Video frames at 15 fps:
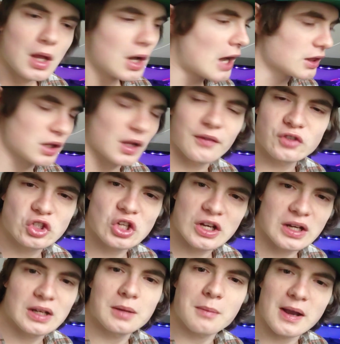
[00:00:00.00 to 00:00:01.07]
I love
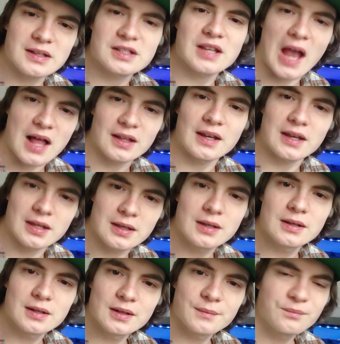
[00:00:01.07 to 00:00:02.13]
chicken in my salad.
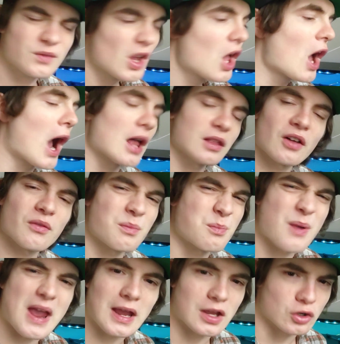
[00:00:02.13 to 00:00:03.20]
I love
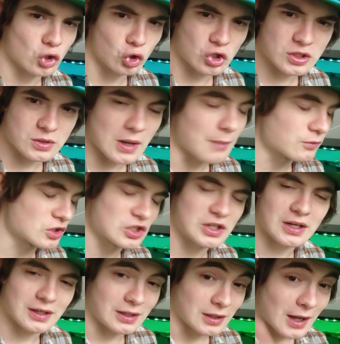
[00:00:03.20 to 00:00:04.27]
bacon crisp. I'm just
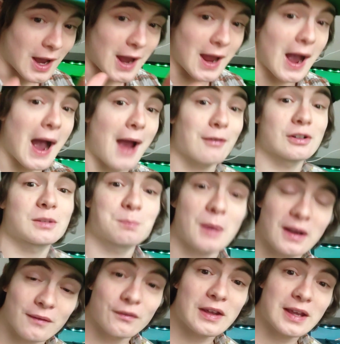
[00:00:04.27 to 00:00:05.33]
kidding. Hey, I
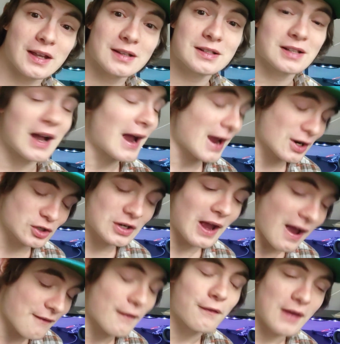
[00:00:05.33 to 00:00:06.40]
respect vegans. I actually
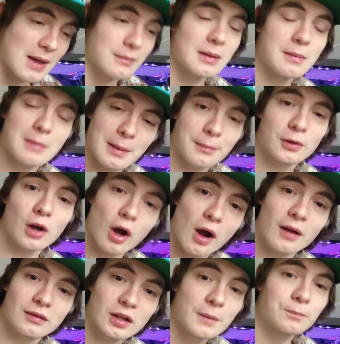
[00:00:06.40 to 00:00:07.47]
have a family member,
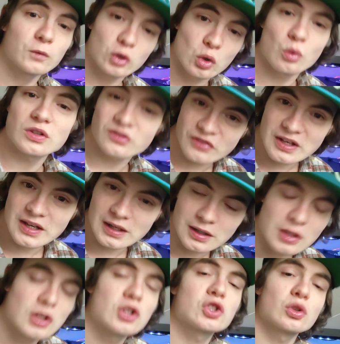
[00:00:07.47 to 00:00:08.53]
aunt, who is
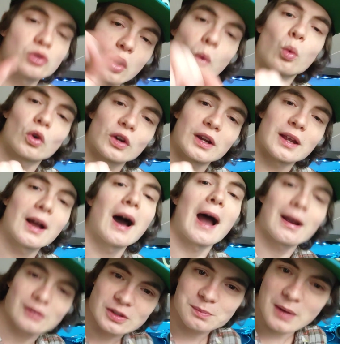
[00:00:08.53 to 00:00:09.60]
vegan, so don't worry.
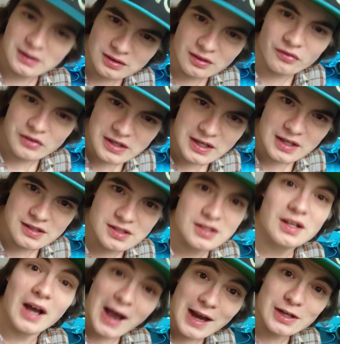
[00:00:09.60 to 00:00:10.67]
I respect the
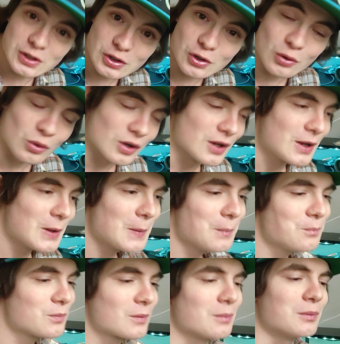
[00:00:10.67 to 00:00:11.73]
vegans. I do.
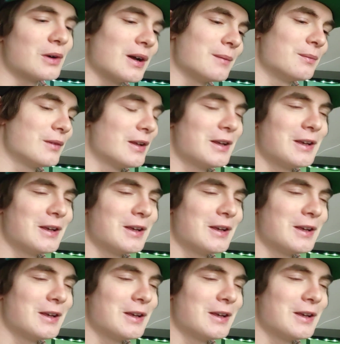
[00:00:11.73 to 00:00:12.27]
But,